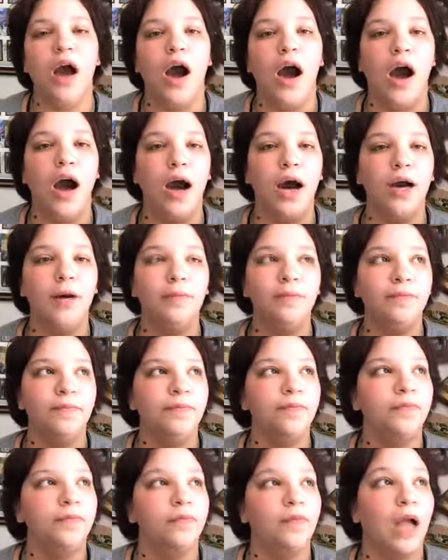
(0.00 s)
I
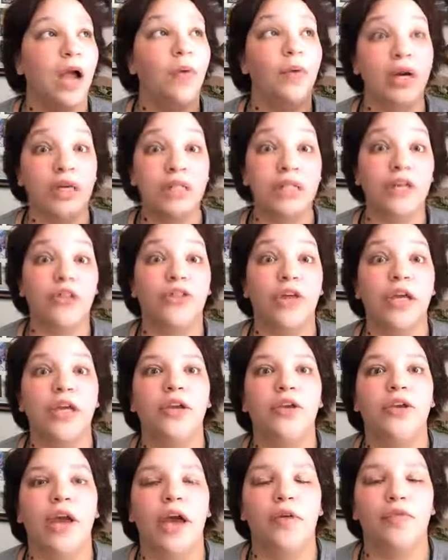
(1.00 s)
want to say thank
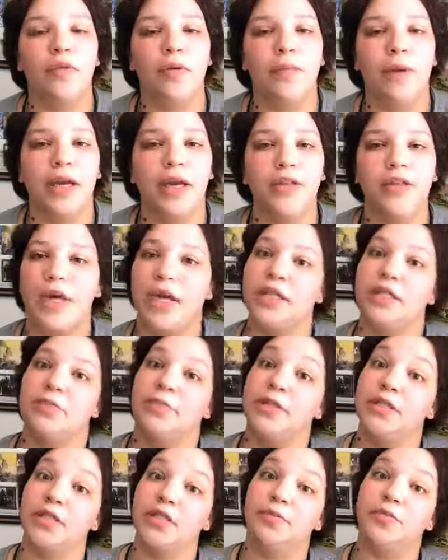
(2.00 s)
you to everybody that has
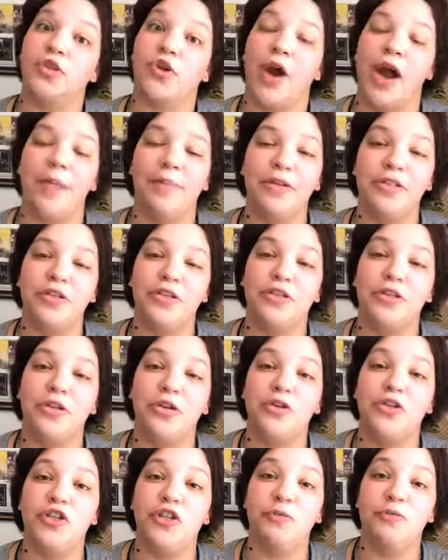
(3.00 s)
been subscribing to the
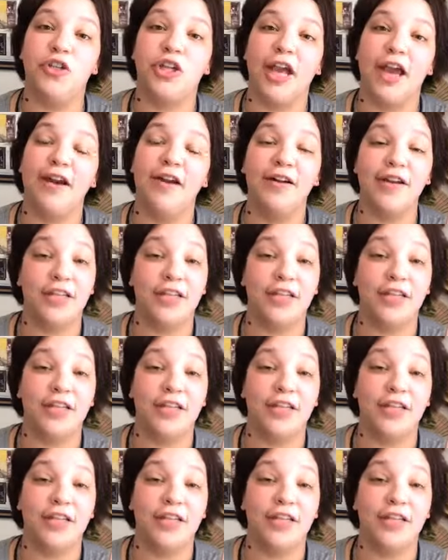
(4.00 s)
YouTube channel,